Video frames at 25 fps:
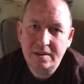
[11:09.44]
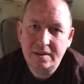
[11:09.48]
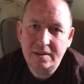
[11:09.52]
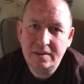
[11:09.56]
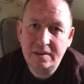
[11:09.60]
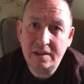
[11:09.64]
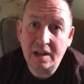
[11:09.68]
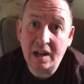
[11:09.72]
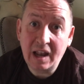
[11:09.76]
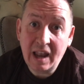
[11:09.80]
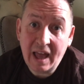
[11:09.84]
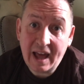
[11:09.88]

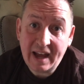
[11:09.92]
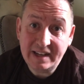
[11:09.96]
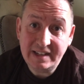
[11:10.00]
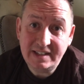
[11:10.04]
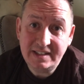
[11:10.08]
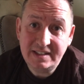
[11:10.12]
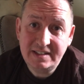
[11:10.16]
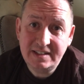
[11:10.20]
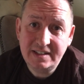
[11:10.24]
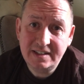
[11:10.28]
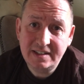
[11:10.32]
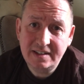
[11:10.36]
The light
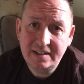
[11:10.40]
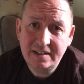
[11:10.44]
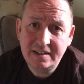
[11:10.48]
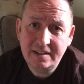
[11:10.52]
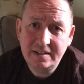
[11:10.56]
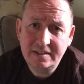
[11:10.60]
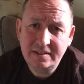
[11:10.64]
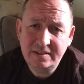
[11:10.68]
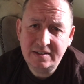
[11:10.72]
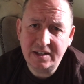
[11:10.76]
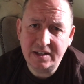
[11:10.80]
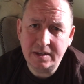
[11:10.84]

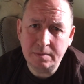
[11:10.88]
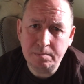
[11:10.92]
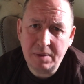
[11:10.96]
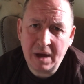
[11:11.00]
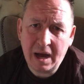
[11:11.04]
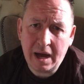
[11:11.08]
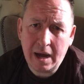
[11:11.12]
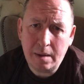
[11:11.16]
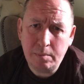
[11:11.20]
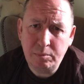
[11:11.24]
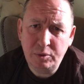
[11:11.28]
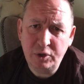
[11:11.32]
to the
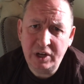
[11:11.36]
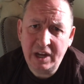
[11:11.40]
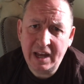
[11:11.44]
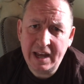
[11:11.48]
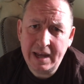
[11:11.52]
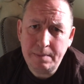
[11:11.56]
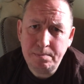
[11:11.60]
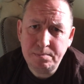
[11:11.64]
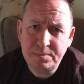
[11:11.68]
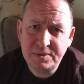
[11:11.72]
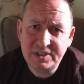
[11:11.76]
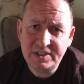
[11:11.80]
Barbary
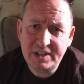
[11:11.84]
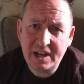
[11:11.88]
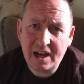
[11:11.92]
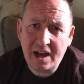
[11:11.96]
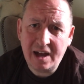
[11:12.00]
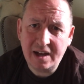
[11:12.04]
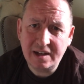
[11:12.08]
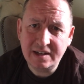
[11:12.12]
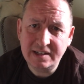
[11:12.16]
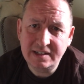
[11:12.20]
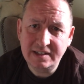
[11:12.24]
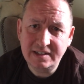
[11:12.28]
Ape's
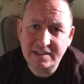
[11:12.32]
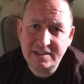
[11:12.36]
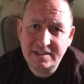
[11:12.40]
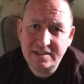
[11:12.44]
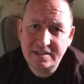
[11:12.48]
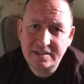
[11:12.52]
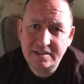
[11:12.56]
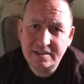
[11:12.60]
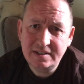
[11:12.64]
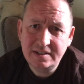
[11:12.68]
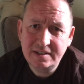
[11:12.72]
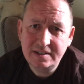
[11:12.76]
darkness,
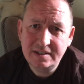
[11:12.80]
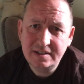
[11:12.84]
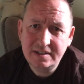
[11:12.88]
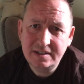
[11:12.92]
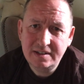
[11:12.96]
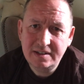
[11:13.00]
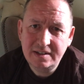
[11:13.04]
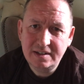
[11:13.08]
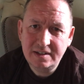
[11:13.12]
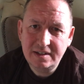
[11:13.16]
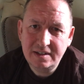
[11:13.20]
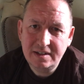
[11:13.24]

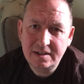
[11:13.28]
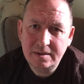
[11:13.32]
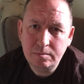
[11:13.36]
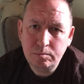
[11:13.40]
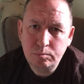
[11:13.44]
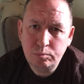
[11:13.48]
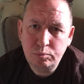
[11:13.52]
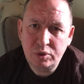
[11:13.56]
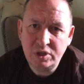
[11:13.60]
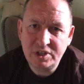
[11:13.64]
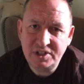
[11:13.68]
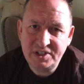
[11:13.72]

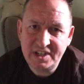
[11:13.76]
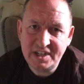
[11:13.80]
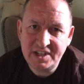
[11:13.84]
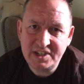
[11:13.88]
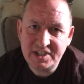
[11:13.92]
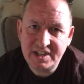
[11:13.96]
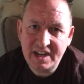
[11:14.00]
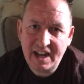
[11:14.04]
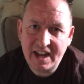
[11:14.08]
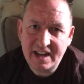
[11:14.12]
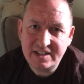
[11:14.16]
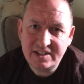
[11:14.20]
Princess
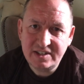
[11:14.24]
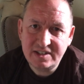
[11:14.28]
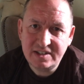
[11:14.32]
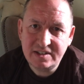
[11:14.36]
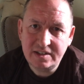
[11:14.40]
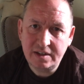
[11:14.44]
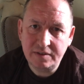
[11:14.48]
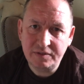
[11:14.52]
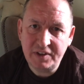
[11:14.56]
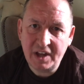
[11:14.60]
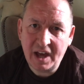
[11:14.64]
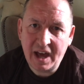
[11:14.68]
Nest
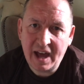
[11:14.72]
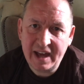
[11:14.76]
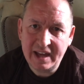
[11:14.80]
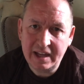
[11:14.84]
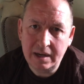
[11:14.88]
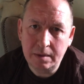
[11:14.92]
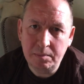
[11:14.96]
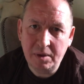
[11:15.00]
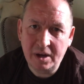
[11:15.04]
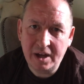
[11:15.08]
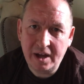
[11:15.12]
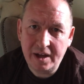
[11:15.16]
of
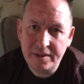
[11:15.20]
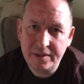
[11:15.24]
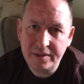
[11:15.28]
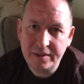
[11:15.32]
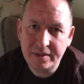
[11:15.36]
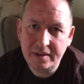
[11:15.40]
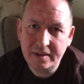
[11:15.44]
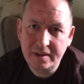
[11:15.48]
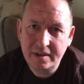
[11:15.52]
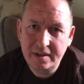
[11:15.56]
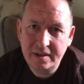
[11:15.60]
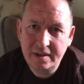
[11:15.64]
Deheubarth,
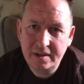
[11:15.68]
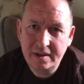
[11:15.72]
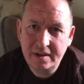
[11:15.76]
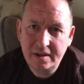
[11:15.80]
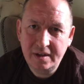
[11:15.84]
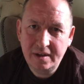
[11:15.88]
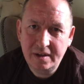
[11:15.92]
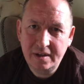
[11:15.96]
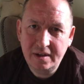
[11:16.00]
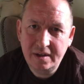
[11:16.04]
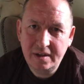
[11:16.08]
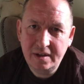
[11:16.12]

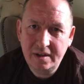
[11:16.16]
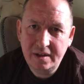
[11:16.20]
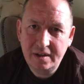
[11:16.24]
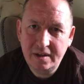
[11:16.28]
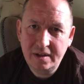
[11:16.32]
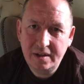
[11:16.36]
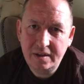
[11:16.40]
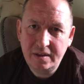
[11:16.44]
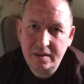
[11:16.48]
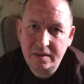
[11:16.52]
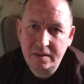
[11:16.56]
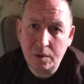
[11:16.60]

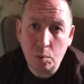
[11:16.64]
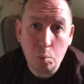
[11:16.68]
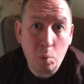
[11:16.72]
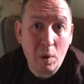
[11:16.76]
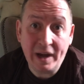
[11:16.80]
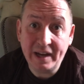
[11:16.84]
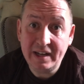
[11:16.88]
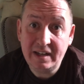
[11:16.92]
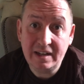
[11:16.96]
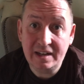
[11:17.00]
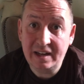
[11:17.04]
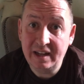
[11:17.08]
the
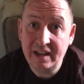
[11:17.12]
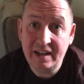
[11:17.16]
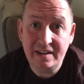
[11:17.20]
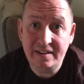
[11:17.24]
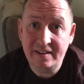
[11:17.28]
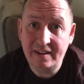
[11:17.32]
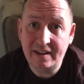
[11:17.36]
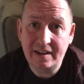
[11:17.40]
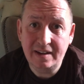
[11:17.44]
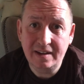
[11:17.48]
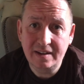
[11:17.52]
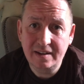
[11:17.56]
White
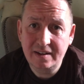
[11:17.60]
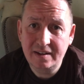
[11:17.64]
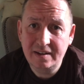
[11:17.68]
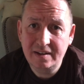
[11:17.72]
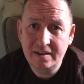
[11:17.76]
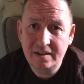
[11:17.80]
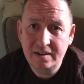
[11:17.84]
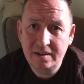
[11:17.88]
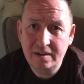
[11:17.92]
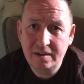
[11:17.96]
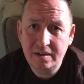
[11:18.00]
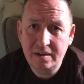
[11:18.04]
Lady
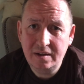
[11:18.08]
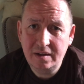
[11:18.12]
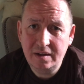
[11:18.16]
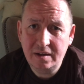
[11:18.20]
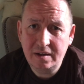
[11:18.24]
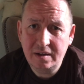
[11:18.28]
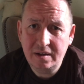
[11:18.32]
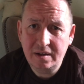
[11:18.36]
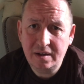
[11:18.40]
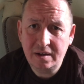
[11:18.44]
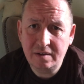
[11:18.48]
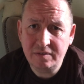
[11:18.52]

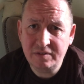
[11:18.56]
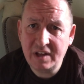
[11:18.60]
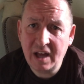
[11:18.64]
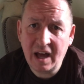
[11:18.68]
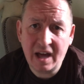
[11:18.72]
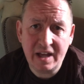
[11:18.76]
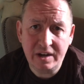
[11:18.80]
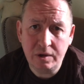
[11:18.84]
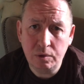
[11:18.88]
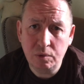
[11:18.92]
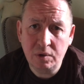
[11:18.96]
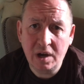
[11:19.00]
of
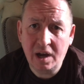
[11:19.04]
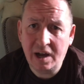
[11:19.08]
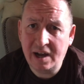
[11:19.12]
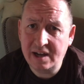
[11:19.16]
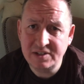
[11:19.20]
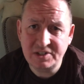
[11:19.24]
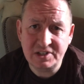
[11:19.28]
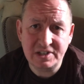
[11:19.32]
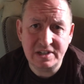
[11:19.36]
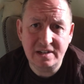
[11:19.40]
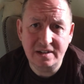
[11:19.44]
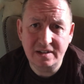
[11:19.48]
Carew
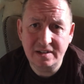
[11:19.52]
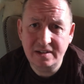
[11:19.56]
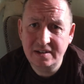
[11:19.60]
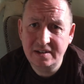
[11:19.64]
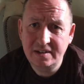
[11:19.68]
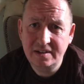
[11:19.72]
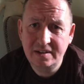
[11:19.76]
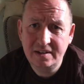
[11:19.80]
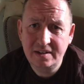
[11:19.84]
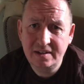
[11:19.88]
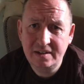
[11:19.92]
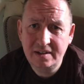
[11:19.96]
Castle.
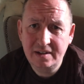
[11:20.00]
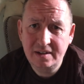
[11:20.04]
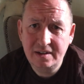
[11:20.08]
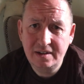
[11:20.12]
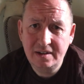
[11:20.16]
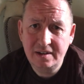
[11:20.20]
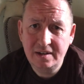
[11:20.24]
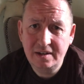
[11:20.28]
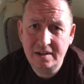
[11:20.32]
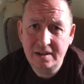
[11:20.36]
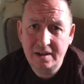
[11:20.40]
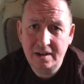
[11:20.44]

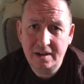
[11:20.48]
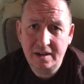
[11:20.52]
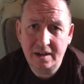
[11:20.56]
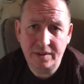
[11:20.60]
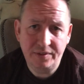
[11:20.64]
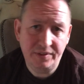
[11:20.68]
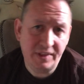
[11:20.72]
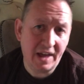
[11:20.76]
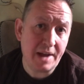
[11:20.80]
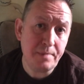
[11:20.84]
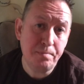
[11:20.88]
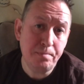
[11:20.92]
And
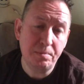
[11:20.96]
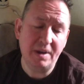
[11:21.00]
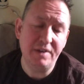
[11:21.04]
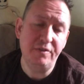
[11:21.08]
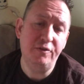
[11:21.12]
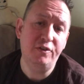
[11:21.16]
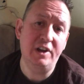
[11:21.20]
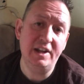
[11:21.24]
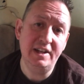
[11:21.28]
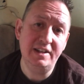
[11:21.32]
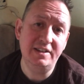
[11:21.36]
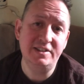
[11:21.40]
that, my
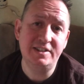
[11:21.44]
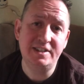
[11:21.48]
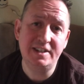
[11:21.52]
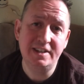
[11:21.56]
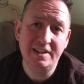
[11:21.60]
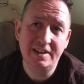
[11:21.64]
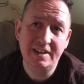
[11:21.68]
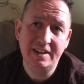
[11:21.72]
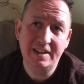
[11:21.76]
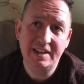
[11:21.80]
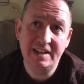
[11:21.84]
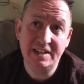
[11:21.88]
friends,
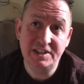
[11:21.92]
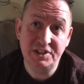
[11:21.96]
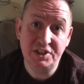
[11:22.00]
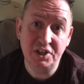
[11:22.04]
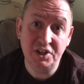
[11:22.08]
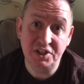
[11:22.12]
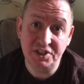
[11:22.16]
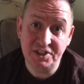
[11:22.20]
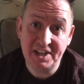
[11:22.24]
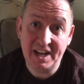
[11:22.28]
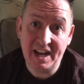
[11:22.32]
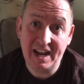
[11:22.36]
is her
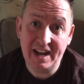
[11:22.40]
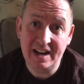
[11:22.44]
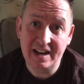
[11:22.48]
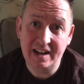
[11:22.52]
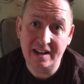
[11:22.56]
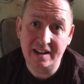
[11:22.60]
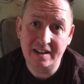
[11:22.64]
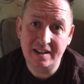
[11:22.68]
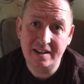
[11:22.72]
tale.